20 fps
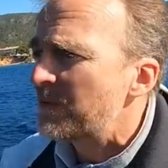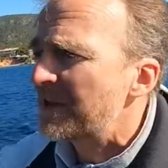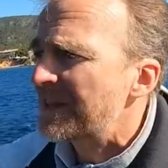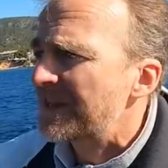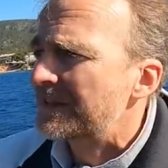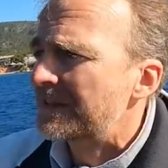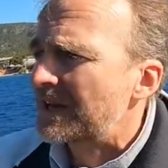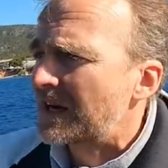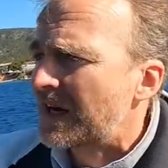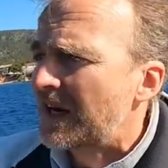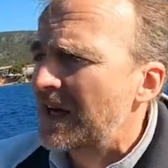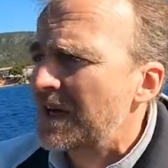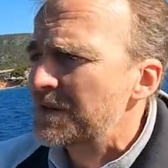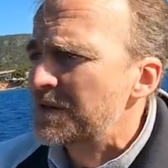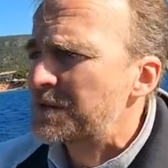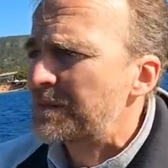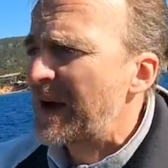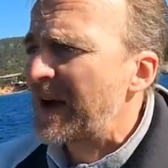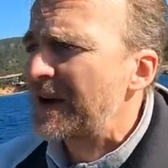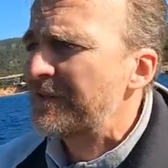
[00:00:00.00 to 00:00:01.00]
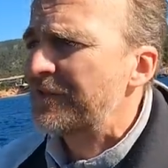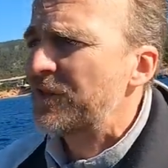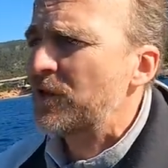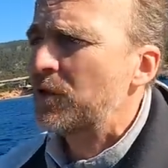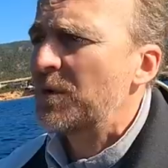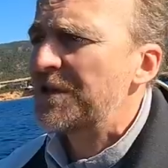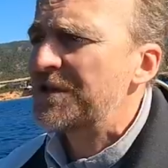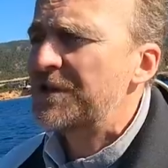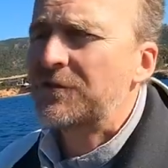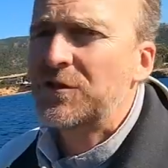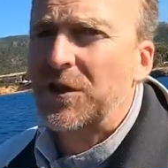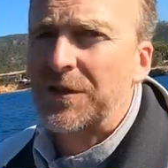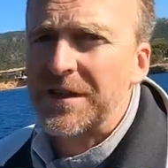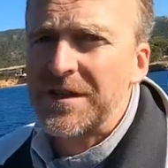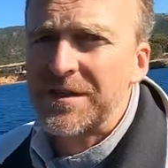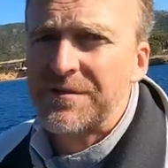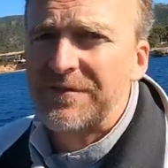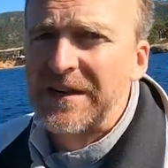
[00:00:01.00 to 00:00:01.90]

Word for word: with its closed bow forward, you've got this